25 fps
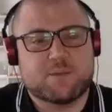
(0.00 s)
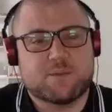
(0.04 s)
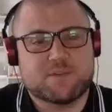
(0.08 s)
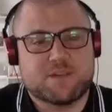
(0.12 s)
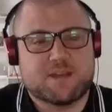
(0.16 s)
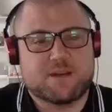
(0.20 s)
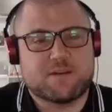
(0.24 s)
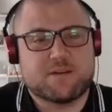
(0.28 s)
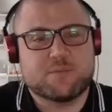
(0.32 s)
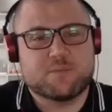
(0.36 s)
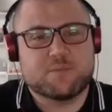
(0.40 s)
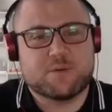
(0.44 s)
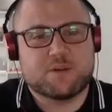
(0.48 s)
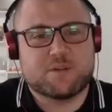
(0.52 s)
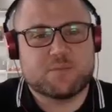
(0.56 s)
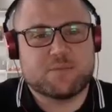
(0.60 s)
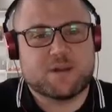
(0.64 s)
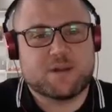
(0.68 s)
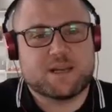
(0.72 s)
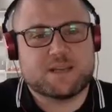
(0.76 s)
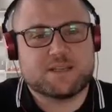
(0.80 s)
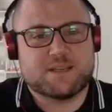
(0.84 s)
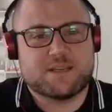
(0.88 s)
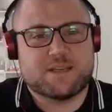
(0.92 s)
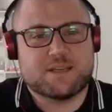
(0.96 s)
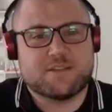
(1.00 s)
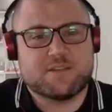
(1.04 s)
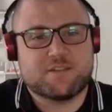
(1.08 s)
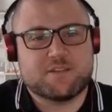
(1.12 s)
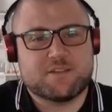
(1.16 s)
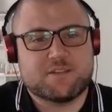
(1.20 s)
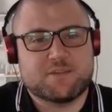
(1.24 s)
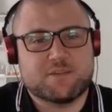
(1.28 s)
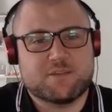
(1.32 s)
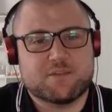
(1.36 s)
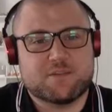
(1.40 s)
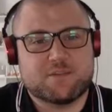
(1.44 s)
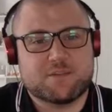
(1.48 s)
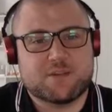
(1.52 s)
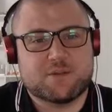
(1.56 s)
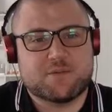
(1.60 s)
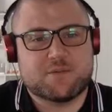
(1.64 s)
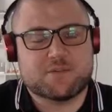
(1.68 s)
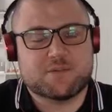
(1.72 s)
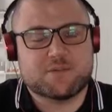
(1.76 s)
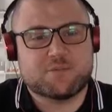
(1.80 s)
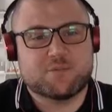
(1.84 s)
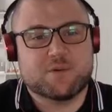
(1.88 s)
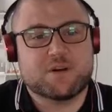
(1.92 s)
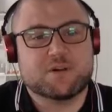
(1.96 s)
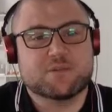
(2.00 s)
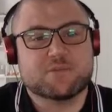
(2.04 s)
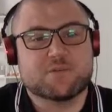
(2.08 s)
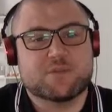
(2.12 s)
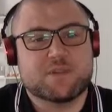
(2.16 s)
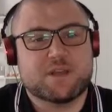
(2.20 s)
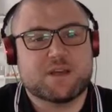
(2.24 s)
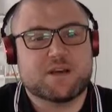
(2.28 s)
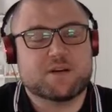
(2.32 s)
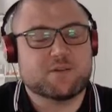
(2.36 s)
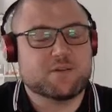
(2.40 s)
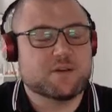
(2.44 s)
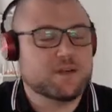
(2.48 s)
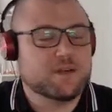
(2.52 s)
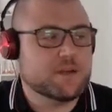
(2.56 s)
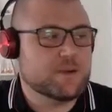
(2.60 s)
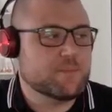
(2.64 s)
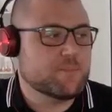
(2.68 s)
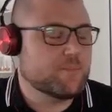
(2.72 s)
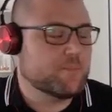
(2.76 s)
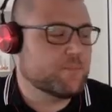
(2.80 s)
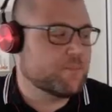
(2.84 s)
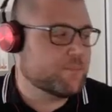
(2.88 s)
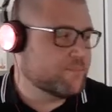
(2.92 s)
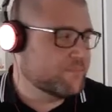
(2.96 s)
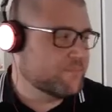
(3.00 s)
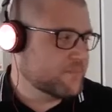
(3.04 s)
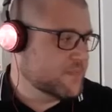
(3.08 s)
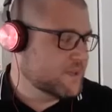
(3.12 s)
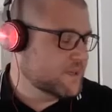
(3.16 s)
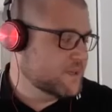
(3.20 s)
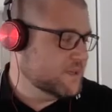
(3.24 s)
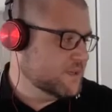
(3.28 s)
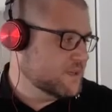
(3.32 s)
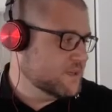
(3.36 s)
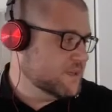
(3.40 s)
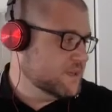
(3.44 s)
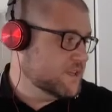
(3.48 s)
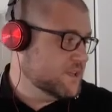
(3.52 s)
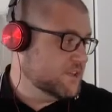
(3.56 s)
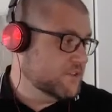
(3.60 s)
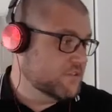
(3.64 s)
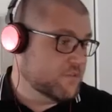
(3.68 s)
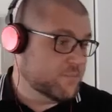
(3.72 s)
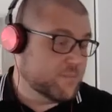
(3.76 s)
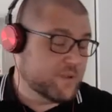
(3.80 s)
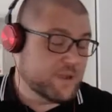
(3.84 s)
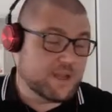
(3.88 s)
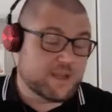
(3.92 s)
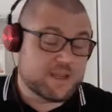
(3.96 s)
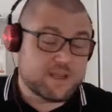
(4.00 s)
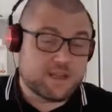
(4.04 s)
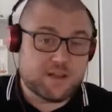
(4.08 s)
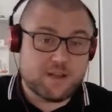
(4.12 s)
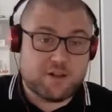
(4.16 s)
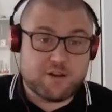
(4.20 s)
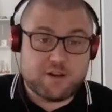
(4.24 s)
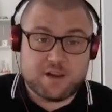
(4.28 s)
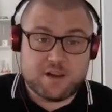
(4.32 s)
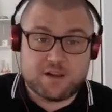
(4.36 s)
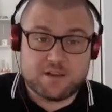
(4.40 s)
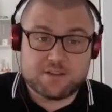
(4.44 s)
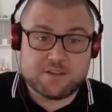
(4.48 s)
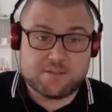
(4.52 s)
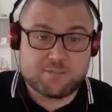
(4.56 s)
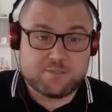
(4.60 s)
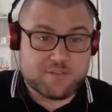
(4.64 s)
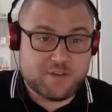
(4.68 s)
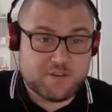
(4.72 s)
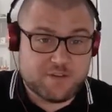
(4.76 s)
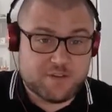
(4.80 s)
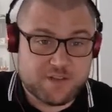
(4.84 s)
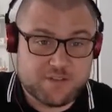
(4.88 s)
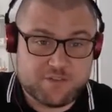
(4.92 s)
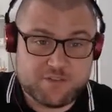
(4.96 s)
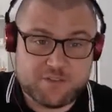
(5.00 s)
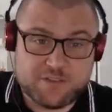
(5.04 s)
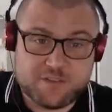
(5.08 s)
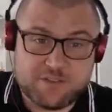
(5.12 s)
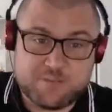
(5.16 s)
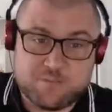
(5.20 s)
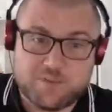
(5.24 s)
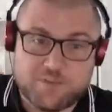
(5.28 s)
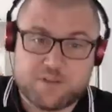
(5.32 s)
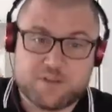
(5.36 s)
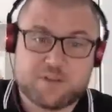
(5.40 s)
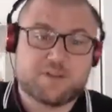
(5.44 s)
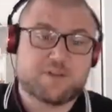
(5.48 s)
out by the Black Death. So it was a world without European colonialism. Very interesting book.